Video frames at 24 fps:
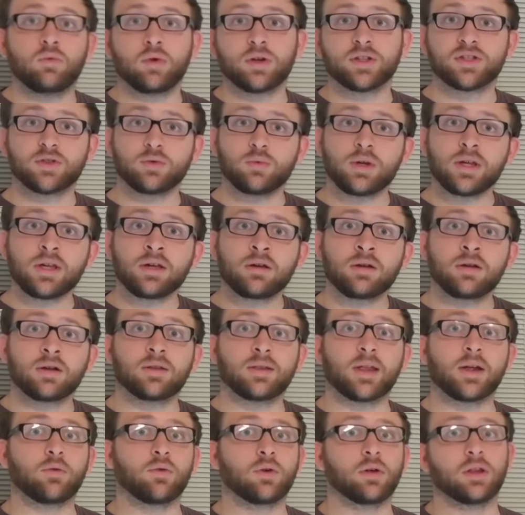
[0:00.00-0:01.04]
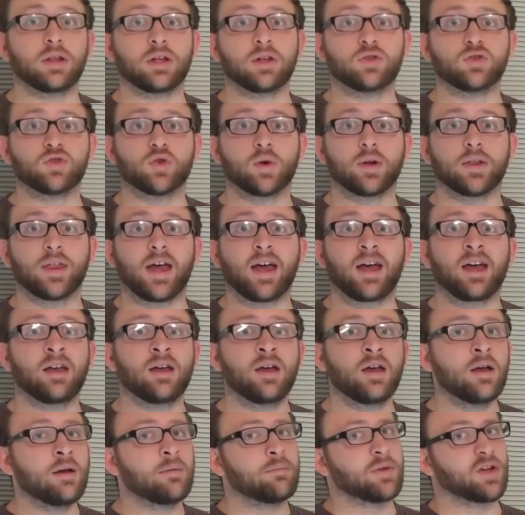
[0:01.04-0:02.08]
once a week. They really enjoy
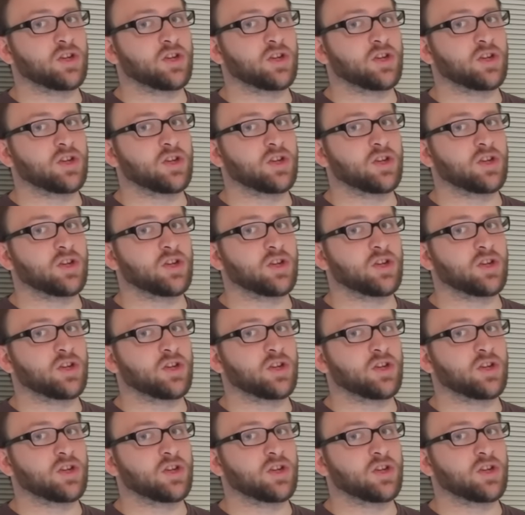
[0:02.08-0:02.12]
that.